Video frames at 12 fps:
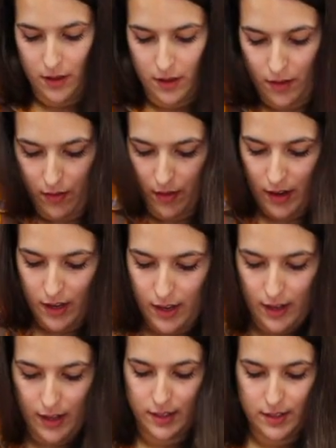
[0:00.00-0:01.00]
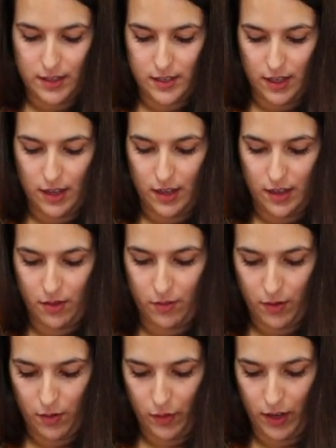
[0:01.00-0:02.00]
Alright, let's see
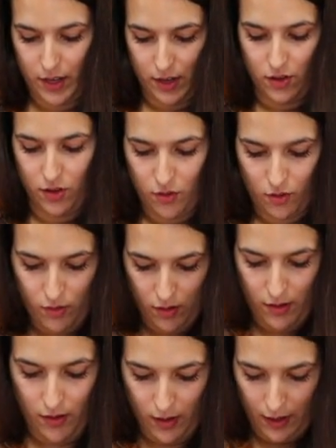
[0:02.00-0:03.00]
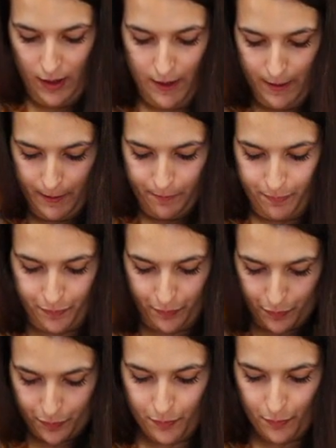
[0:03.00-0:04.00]
what we can do
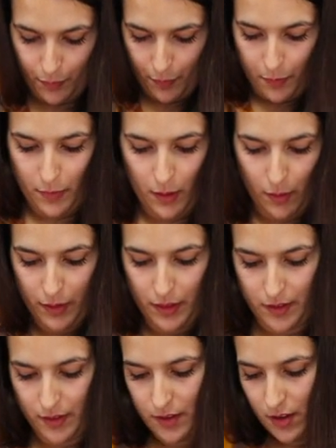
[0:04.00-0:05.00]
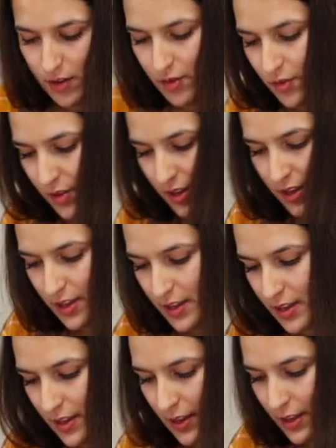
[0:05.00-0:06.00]
with this dough.
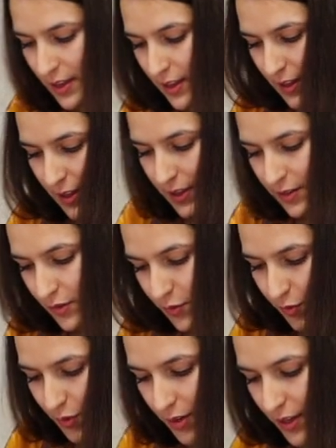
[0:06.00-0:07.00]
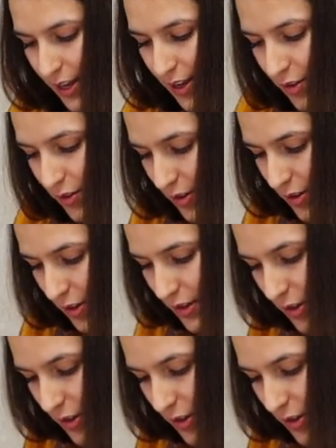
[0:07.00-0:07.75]
Let's roll it out.